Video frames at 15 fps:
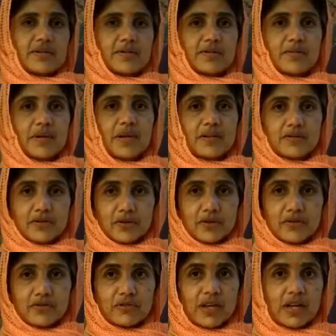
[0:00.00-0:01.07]
to make sure
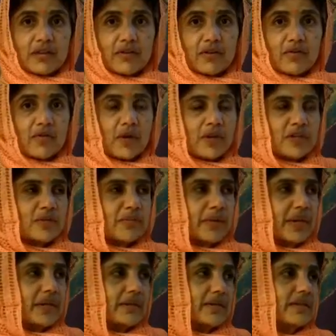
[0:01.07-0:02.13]
you check your
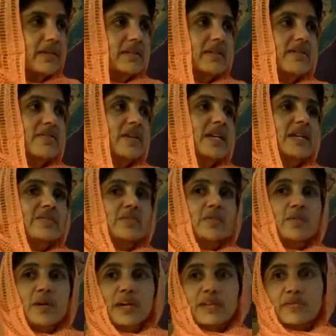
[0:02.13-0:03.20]
voicemail. This is the freedom to
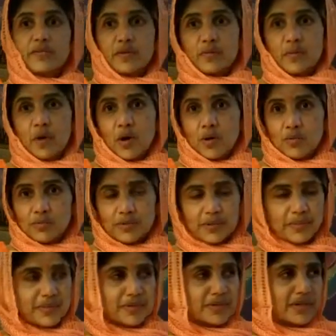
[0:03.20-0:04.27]
work from home,
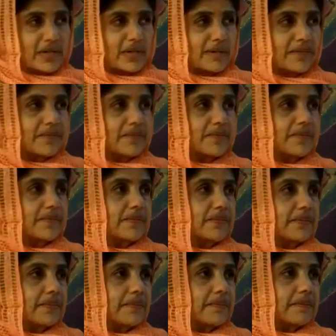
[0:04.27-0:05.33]
supposedly.
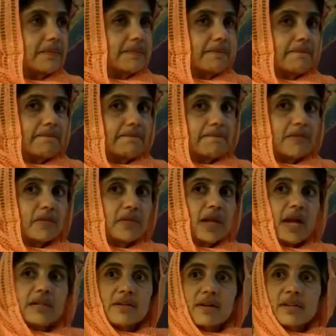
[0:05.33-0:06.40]
So
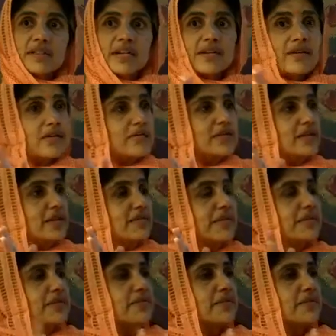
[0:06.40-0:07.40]
that all they don't see, but the